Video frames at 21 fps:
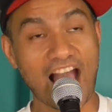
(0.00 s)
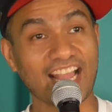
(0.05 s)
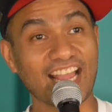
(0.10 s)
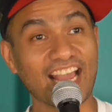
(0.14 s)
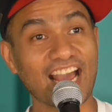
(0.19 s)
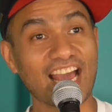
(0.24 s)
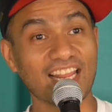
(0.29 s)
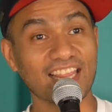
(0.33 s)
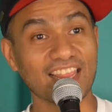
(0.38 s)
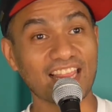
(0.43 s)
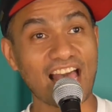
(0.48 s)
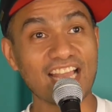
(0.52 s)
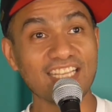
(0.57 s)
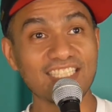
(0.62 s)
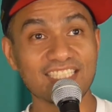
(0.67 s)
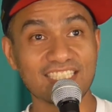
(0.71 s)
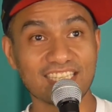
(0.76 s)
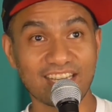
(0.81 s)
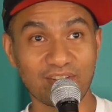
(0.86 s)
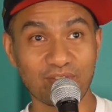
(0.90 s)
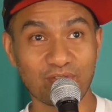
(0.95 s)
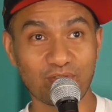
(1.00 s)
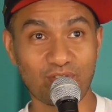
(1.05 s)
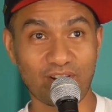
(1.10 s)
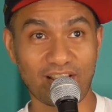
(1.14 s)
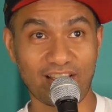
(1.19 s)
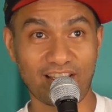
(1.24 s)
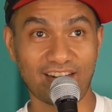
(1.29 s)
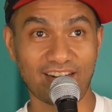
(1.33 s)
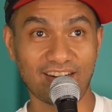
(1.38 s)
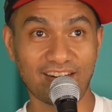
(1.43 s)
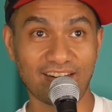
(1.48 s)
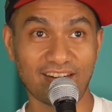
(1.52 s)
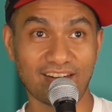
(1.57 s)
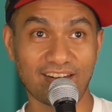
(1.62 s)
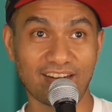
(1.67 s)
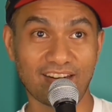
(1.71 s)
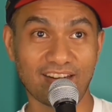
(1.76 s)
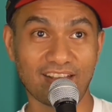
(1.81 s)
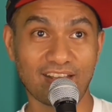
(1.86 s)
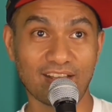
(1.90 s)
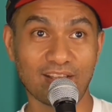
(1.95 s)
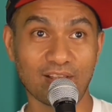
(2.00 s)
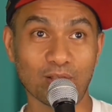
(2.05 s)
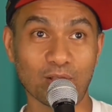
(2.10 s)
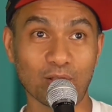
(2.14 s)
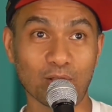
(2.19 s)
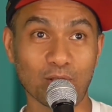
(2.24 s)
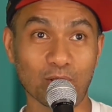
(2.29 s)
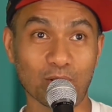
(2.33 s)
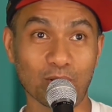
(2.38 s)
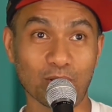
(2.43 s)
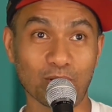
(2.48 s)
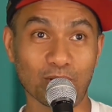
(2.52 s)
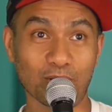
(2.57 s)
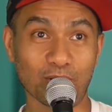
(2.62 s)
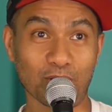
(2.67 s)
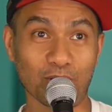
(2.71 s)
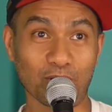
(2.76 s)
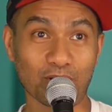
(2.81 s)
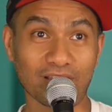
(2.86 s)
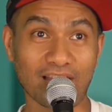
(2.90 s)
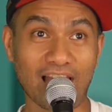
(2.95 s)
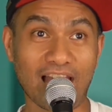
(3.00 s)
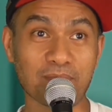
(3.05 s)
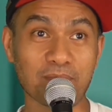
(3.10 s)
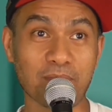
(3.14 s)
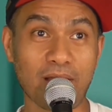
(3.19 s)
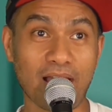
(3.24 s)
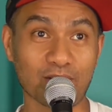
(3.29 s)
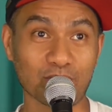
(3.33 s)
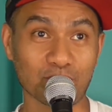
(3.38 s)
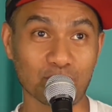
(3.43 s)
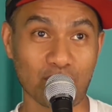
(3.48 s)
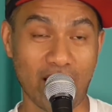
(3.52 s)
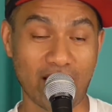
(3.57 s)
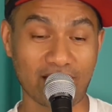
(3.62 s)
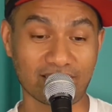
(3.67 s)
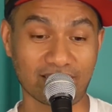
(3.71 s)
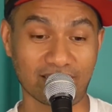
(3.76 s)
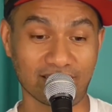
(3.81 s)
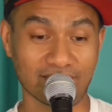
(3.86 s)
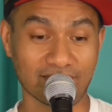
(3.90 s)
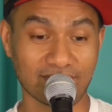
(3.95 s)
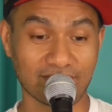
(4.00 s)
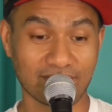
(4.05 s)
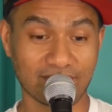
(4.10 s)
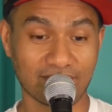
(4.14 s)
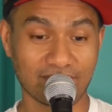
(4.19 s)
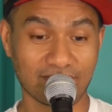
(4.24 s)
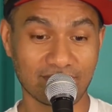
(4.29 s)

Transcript: I got a light skinned friend look like Michael Jackson